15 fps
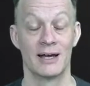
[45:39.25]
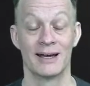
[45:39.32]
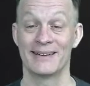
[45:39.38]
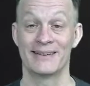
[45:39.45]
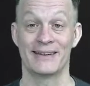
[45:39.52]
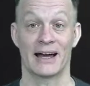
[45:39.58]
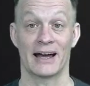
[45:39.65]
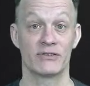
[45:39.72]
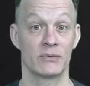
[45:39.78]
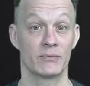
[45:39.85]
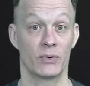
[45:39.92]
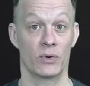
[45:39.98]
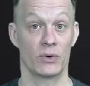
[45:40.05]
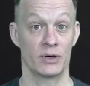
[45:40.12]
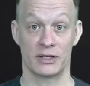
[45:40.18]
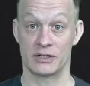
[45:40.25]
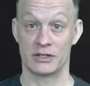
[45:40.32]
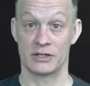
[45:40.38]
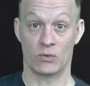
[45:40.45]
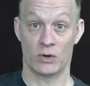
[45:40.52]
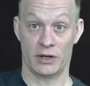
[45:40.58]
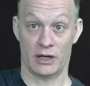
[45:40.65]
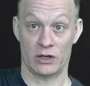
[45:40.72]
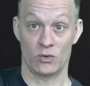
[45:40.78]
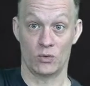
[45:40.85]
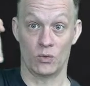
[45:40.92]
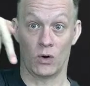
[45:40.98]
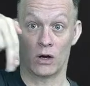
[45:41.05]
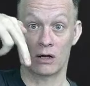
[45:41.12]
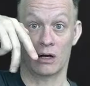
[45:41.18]
A diving board is the one that you
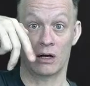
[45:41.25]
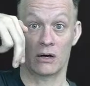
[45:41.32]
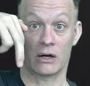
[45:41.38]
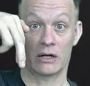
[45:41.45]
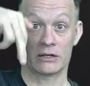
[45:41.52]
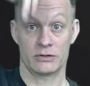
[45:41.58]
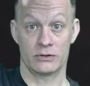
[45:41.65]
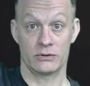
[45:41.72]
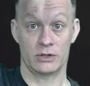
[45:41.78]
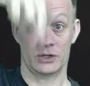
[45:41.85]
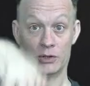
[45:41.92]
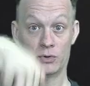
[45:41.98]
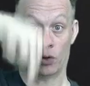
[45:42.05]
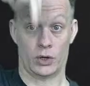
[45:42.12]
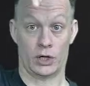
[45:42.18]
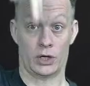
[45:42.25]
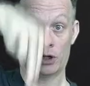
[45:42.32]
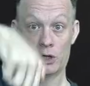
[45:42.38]
walk out onto and you doing,